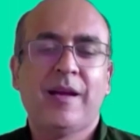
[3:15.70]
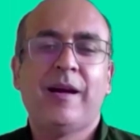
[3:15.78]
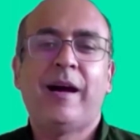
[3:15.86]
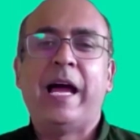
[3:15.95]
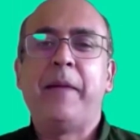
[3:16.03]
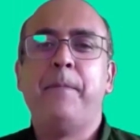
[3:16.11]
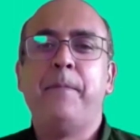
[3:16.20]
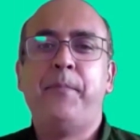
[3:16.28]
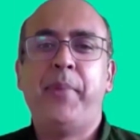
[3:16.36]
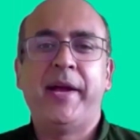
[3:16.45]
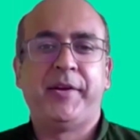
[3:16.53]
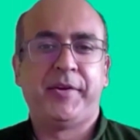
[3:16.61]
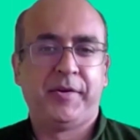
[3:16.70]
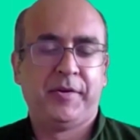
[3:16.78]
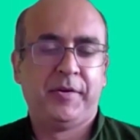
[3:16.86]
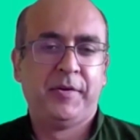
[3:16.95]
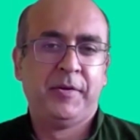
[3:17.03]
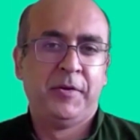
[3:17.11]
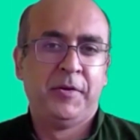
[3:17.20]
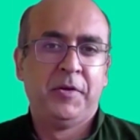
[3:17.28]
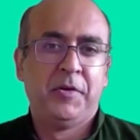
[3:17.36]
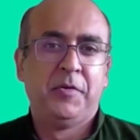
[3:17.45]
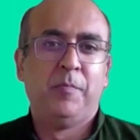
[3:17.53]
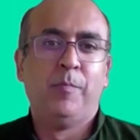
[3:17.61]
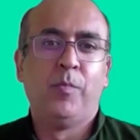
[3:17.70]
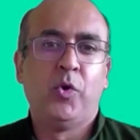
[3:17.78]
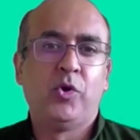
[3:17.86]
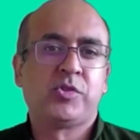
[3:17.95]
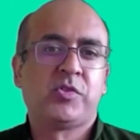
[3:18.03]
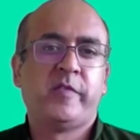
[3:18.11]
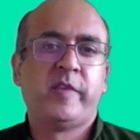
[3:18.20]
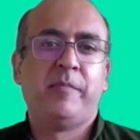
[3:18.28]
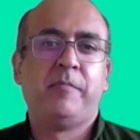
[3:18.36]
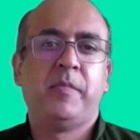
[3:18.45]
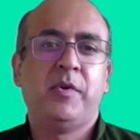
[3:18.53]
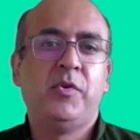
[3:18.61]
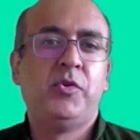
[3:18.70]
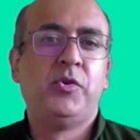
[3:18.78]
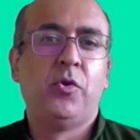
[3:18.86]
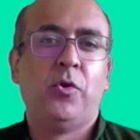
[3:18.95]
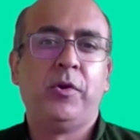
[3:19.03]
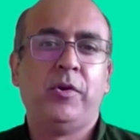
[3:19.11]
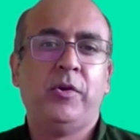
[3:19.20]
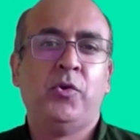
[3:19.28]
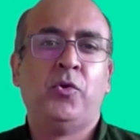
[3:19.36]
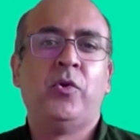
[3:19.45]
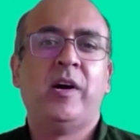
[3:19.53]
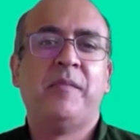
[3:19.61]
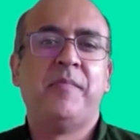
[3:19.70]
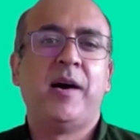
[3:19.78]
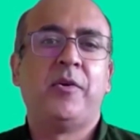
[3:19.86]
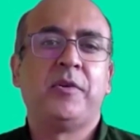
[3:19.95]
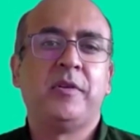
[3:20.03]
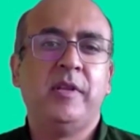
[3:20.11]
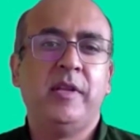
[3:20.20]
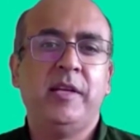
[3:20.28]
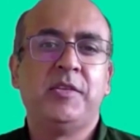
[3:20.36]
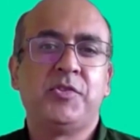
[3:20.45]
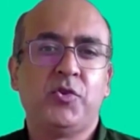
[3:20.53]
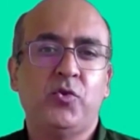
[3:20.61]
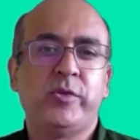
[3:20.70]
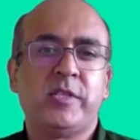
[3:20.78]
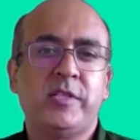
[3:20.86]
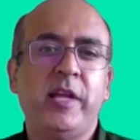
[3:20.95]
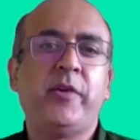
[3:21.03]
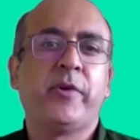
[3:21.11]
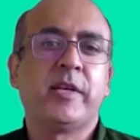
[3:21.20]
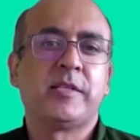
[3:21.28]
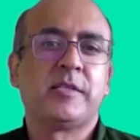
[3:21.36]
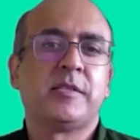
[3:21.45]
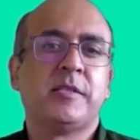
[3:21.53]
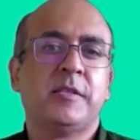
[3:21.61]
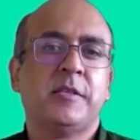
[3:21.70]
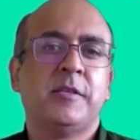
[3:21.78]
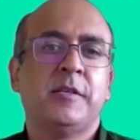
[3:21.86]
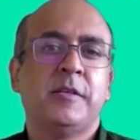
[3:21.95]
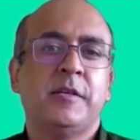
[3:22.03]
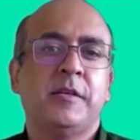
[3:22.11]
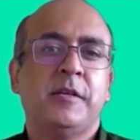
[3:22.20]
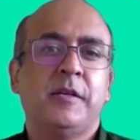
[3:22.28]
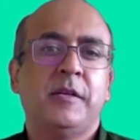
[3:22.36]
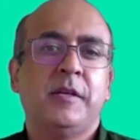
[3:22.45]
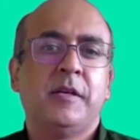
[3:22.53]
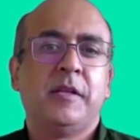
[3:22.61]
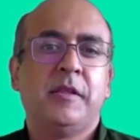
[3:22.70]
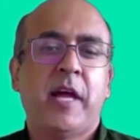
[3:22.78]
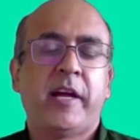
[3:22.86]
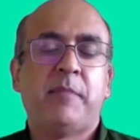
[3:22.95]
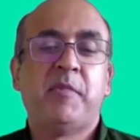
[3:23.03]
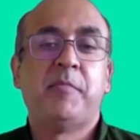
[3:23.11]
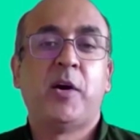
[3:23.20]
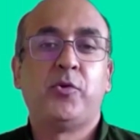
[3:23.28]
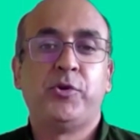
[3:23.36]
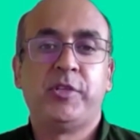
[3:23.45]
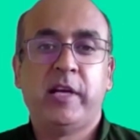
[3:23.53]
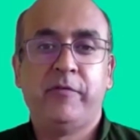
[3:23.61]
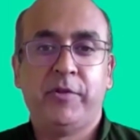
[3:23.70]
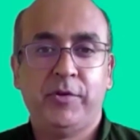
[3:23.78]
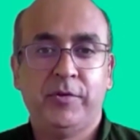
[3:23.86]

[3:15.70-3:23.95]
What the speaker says: I bet most of them don't know about these two secrets that I'm about to share.